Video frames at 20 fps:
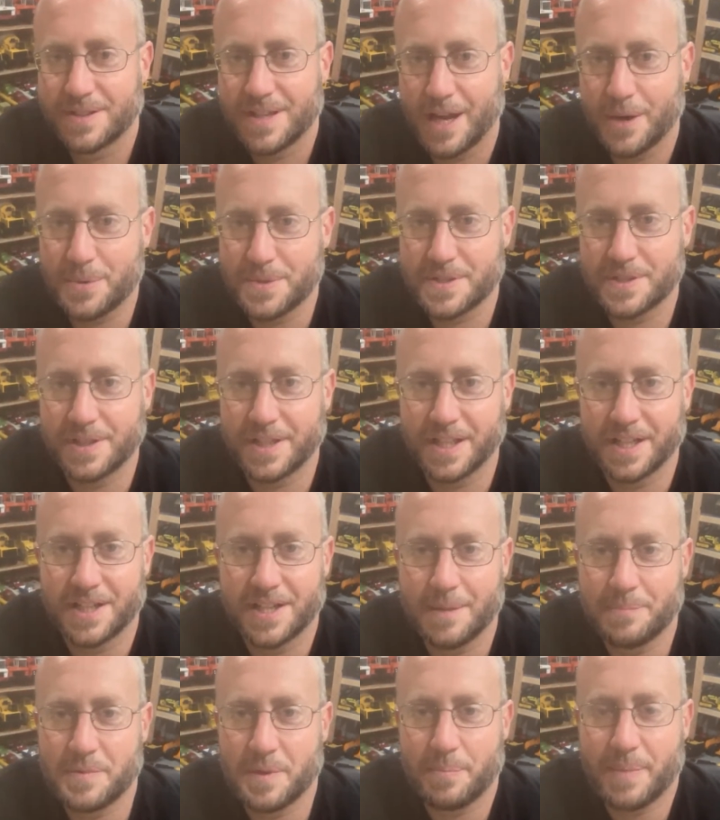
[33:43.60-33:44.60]
was
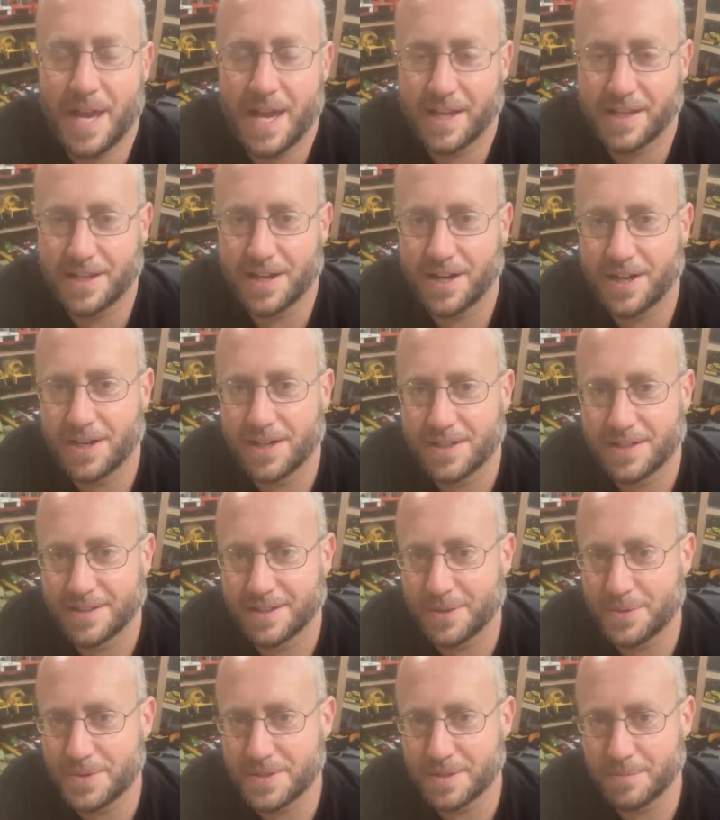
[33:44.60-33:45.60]
cleaning up the backyard, and
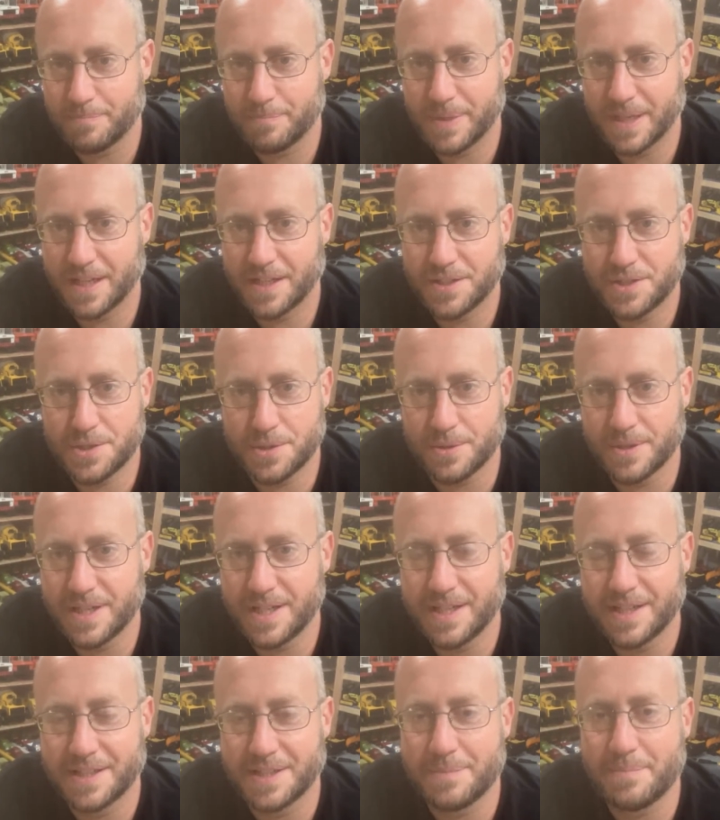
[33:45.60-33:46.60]
there was a big
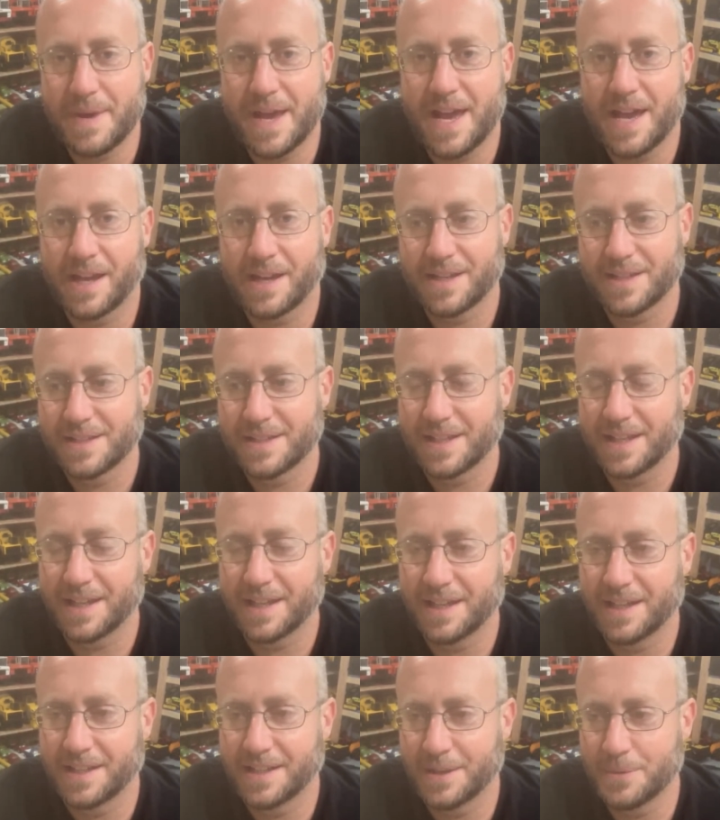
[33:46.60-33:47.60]
tree in the back,
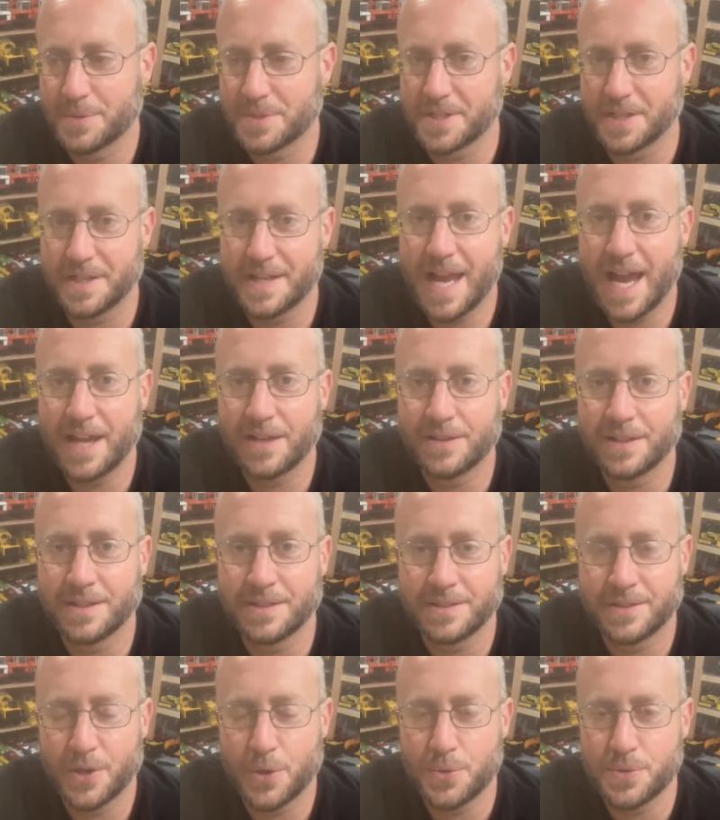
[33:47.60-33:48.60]
and it was a
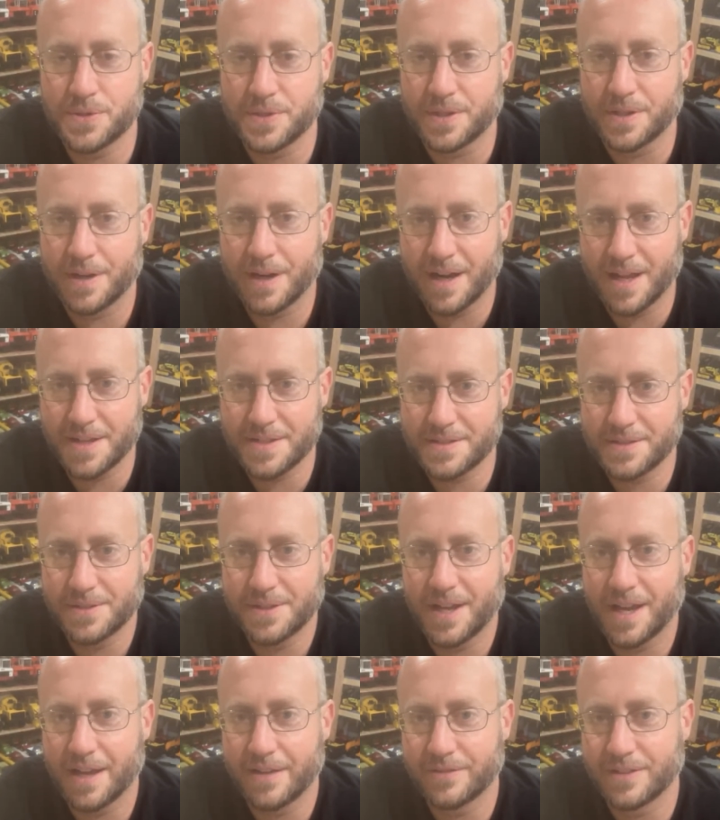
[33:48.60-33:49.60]
Nylint dozer, and I
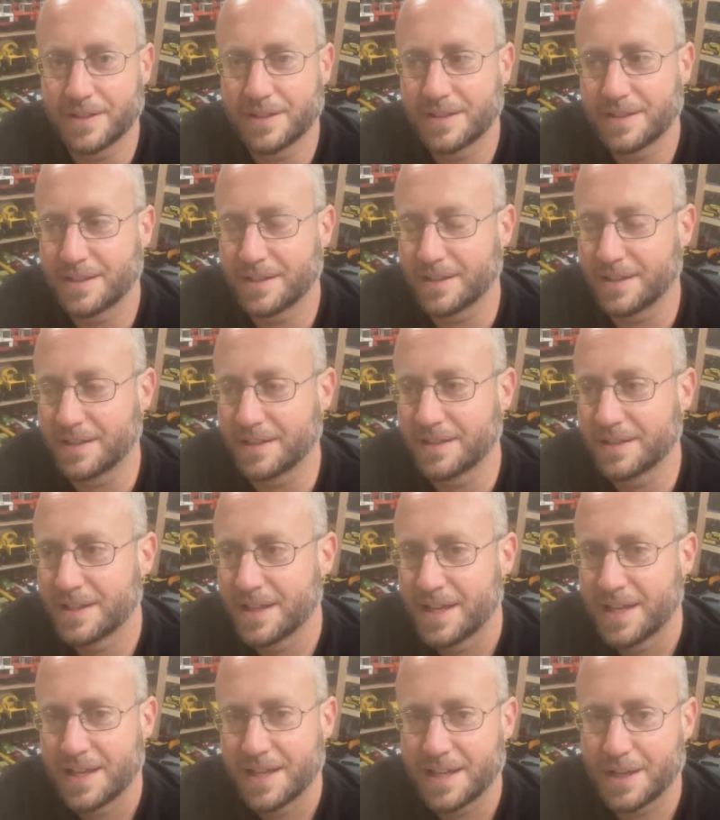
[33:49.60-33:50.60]
still have it.
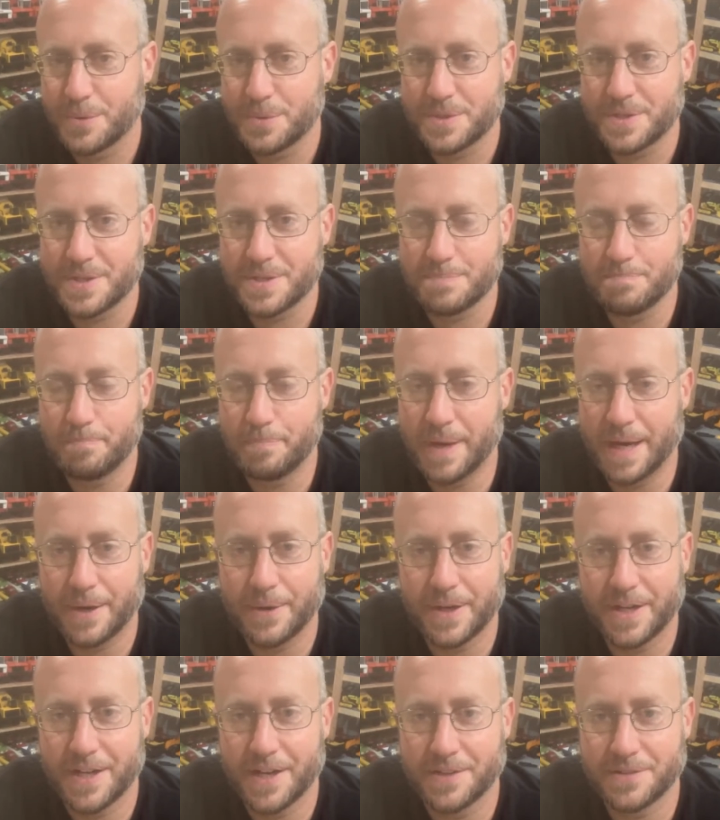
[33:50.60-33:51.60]
It was just
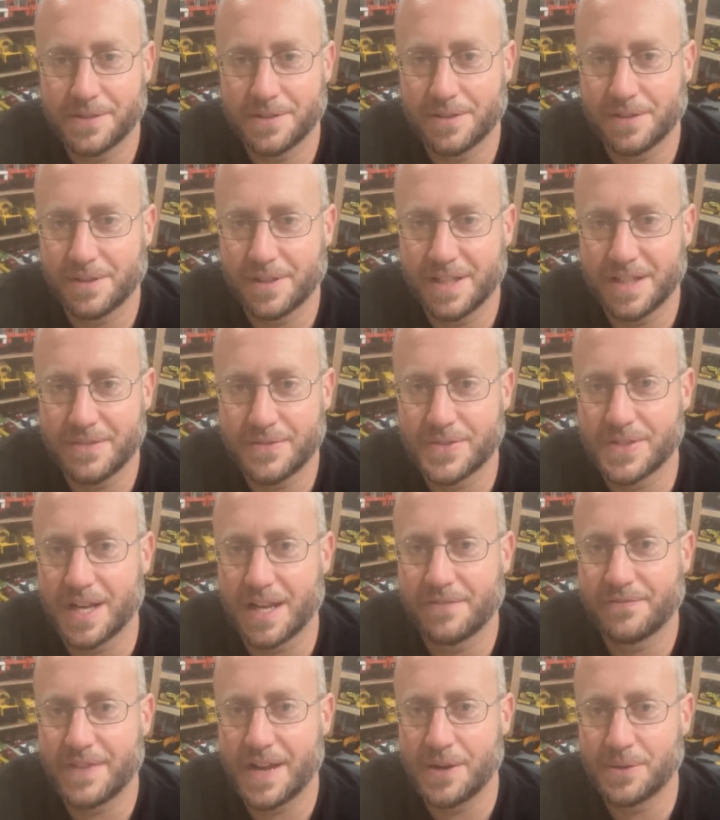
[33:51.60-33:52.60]
buried under the leaves,
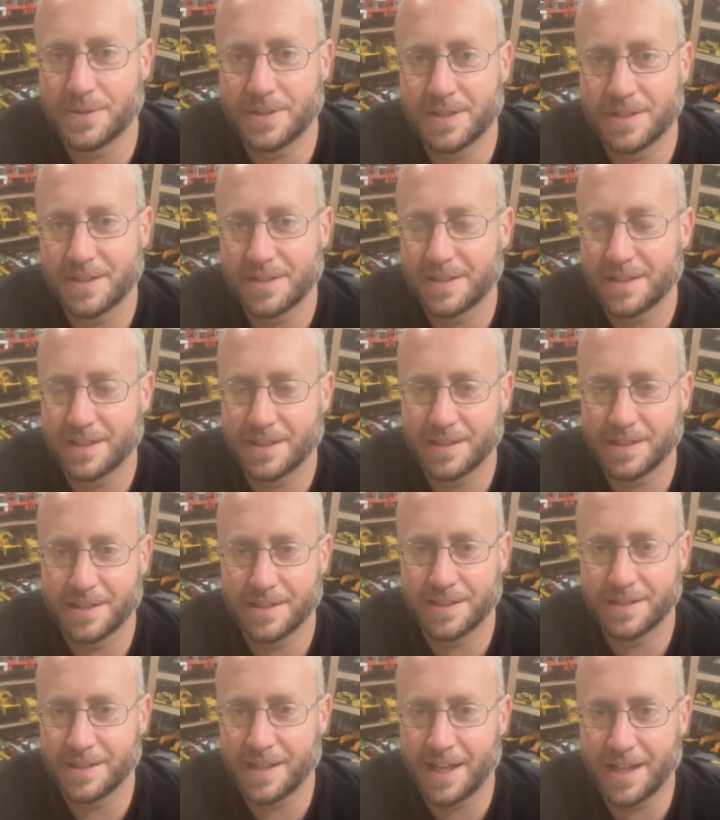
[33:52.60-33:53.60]
and I found it,
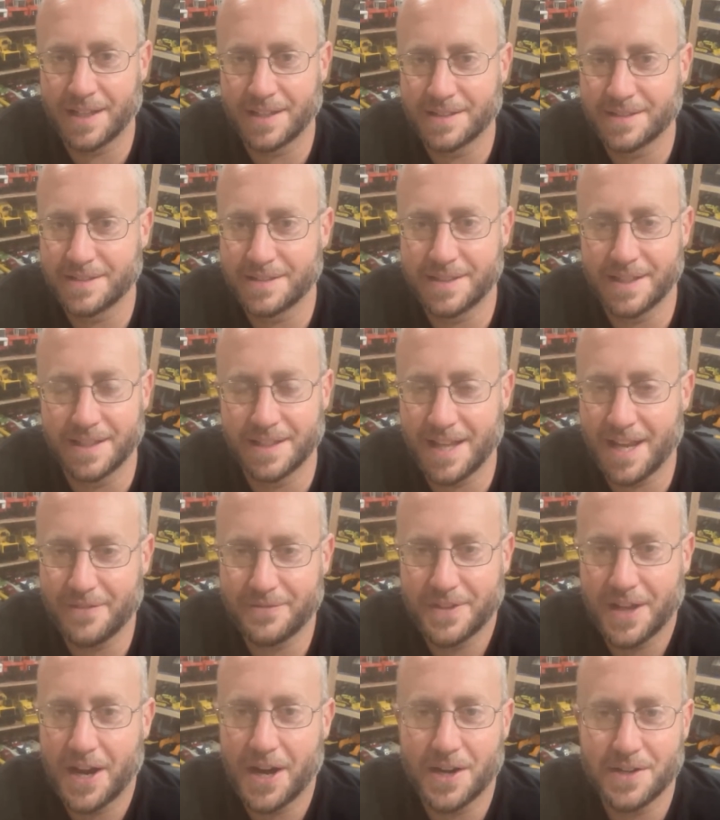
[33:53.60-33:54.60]
and I didn't
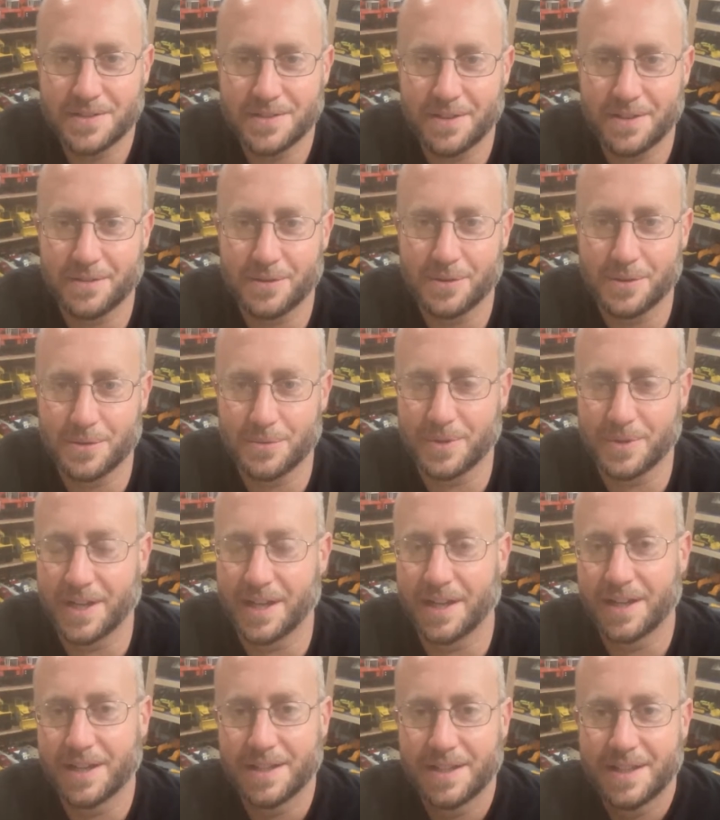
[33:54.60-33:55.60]
have the heart to throw it away.